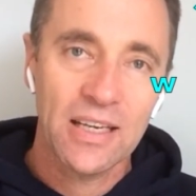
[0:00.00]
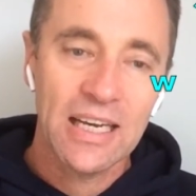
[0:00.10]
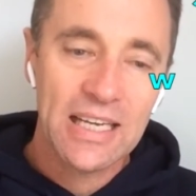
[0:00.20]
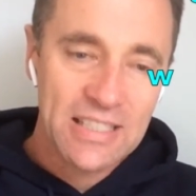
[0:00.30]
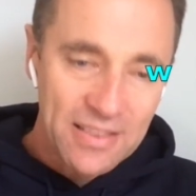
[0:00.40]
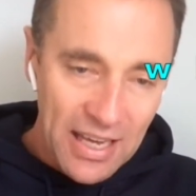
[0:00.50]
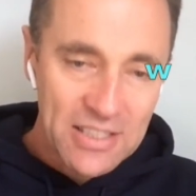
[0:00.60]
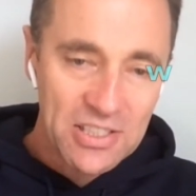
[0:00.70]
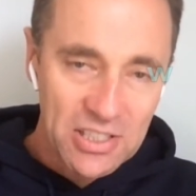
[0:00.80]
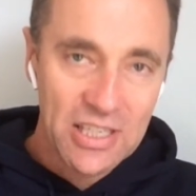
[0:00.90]
And see,
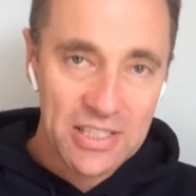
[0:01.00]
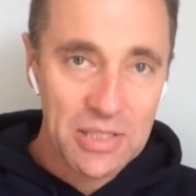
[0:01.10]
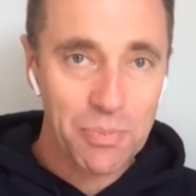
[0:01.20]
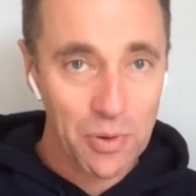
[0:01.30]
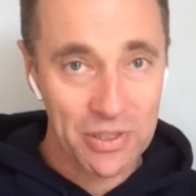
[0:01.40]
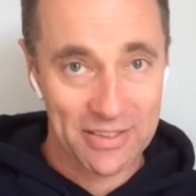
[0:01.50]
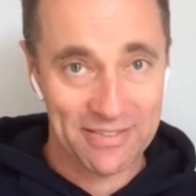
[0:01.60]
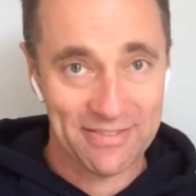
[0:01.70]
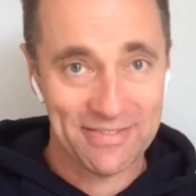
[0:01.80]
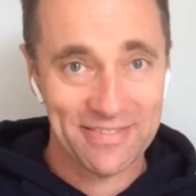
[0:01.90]
that's Jesus' point
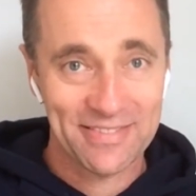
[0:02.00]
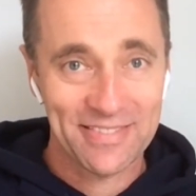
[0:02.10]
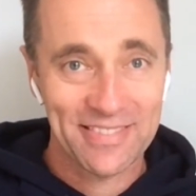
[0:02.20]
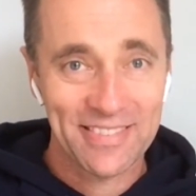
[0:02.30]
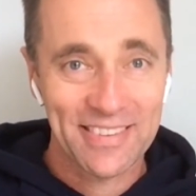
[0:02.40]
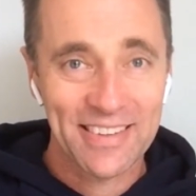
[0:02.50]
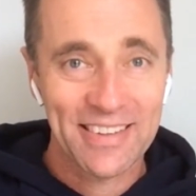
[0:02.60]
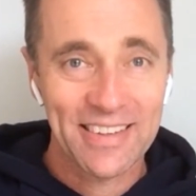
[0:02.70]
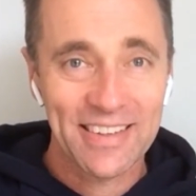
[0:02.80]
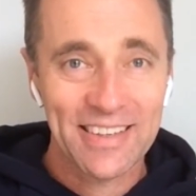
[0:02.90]

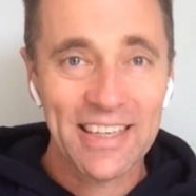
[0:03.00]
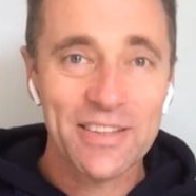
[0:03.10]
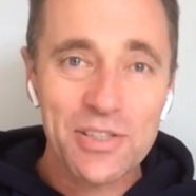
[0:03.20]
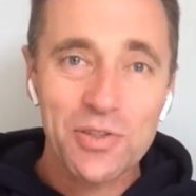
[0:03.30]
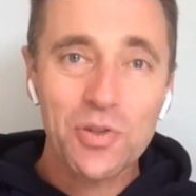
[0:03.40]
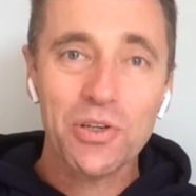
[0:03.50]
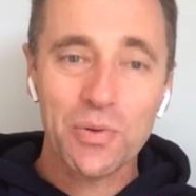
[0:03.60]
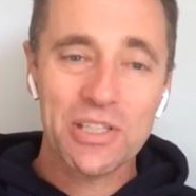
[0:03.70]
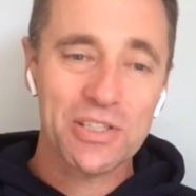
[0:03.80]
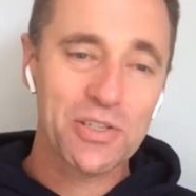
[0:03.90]
in the story
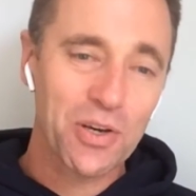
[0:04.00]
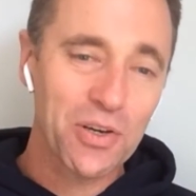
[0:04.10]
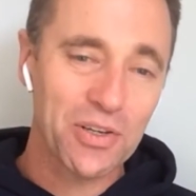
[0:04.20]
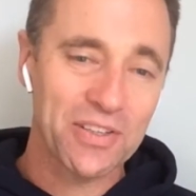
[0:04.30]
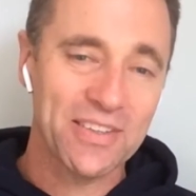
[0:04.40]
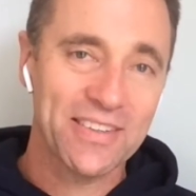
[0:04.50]
we just heard.